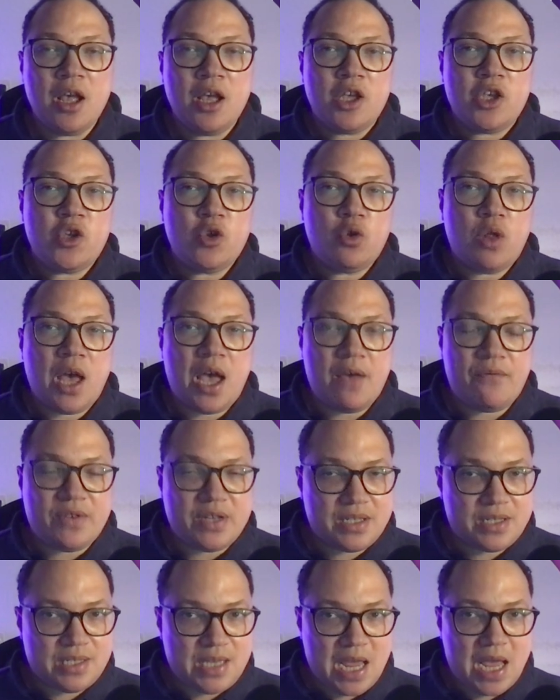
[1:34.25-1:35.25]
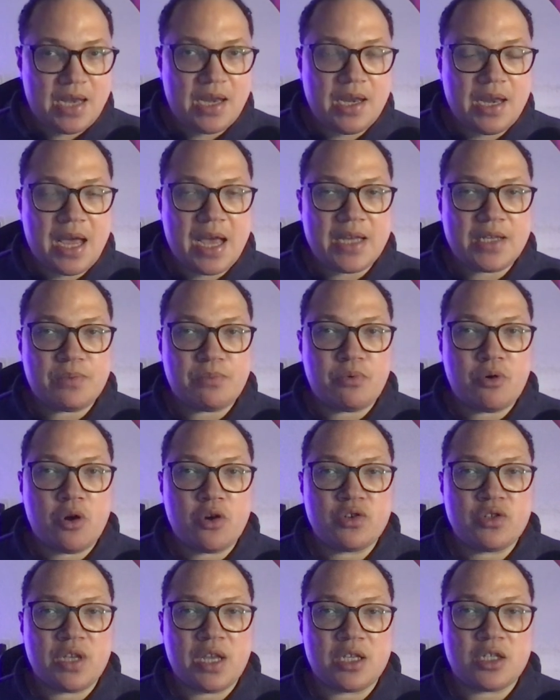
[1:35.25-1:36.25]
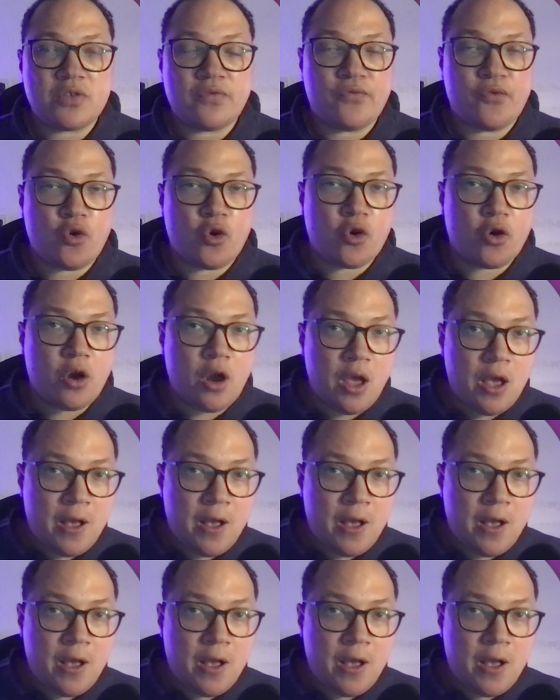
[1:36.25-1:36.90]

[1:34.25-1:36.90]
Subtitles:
you'll have a standardized process for